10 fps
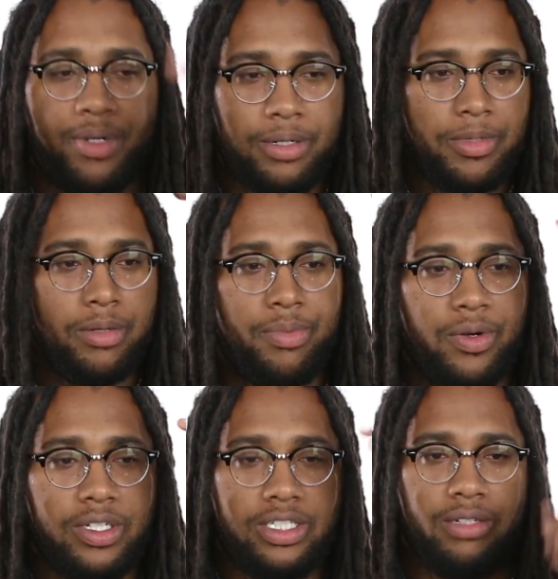to put them in a
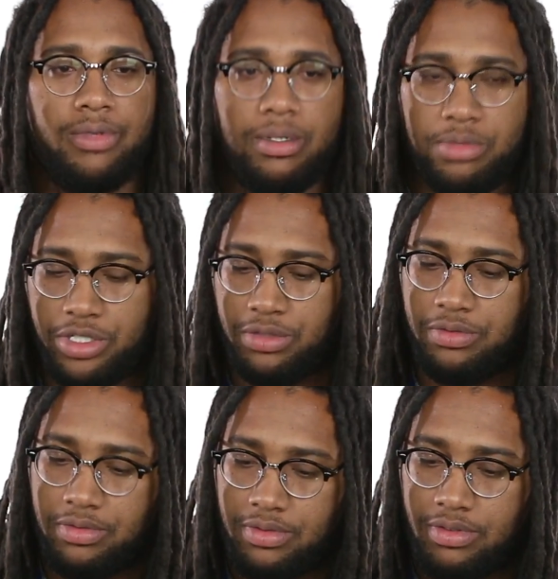ponytail when I'm
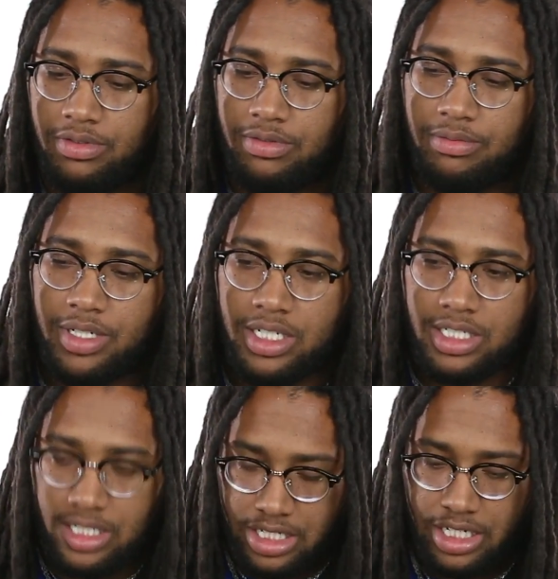shooting
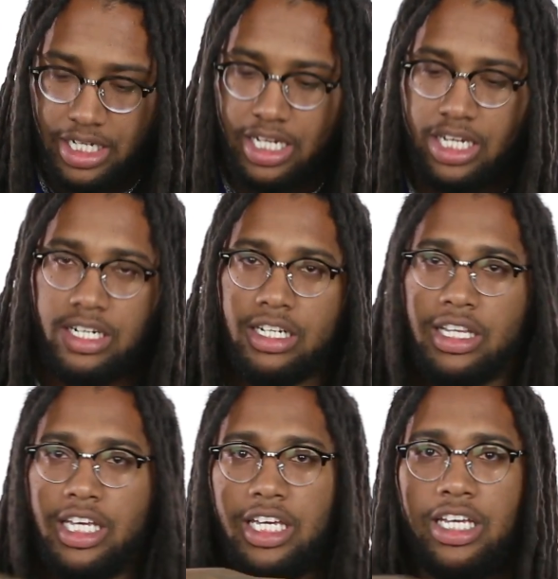because it can get in the
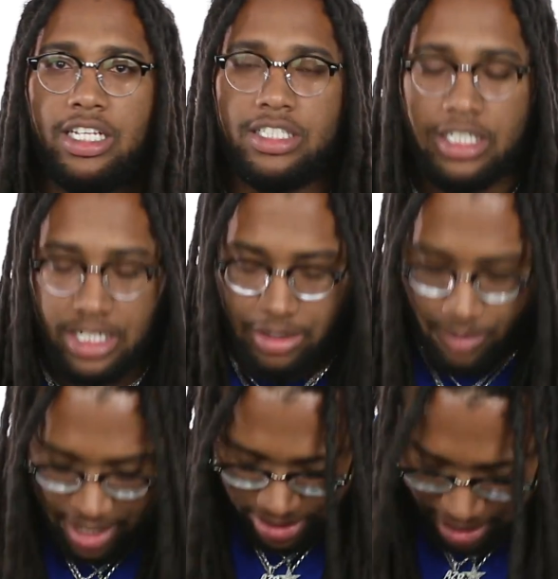lens and yeah. in the way.